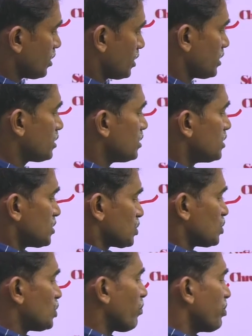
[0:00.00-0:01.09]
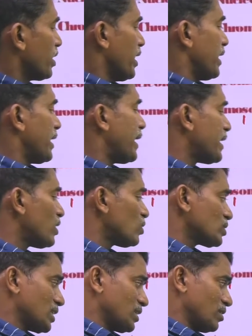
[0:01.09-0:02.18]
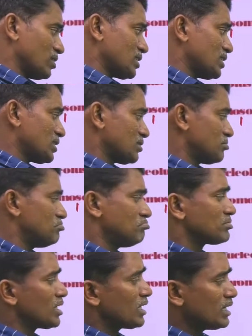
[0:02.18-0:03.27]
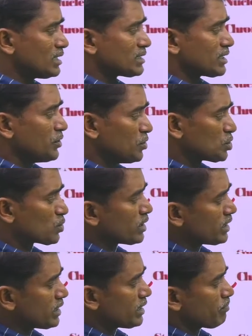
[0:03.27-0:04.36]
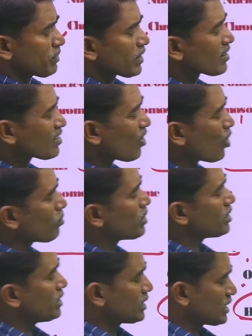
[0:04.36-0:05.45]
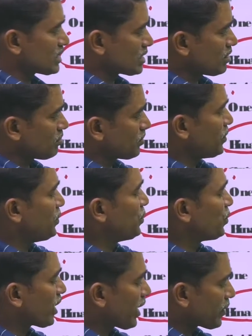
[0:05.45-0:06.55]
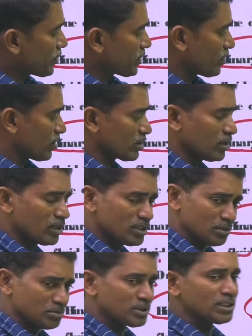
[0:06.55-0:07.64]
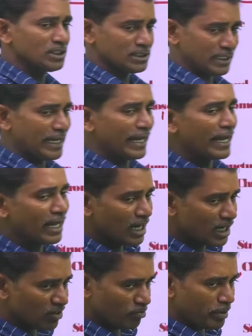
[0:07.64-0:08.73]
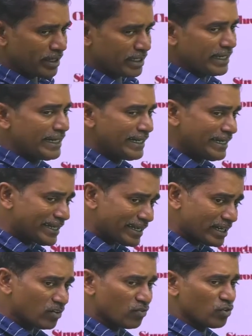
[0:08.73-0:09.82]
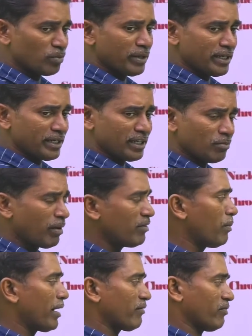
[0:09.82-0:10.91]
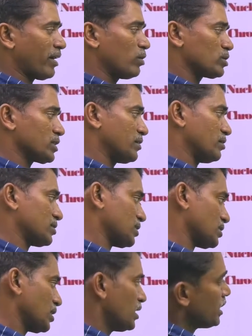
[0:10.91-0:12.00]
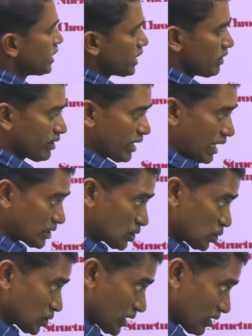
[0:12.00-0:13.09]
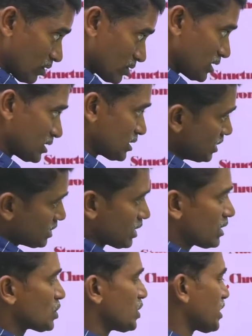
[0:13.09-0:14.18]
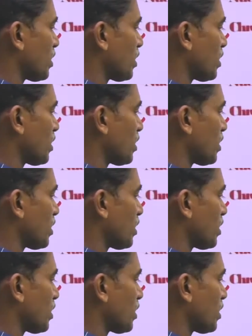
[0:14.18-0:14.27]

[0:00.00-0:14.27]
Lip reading: Right. So, endocytosis is usually common in case of eukaryotic organisms, that is engulfment, intake of food material by phagocytosis. Even exocytosis is also a